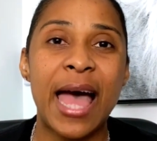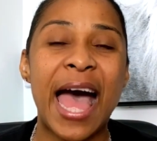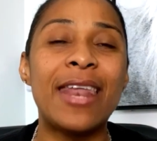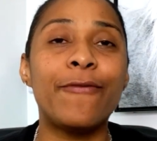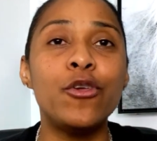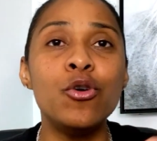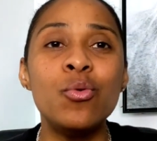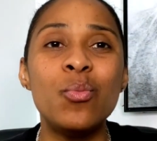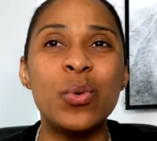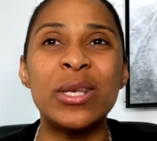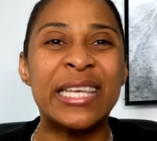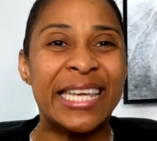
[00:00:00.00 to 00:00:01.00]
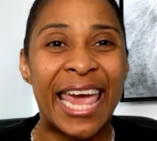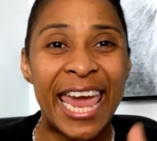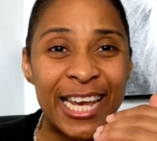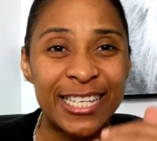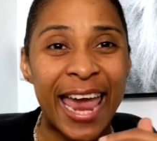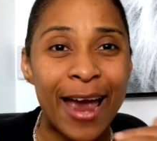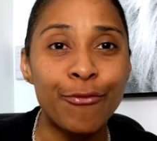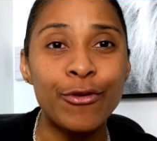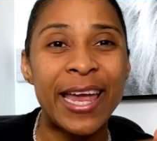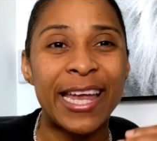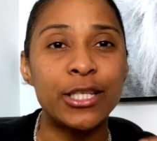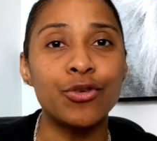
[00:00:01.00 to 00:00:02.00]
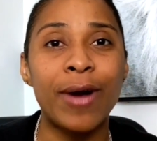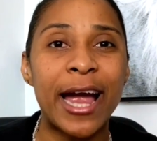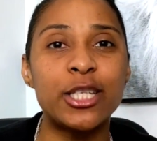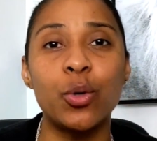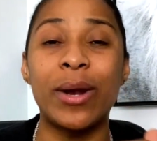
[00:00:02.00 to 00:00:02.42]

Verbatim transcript: And if you would gauge every interaction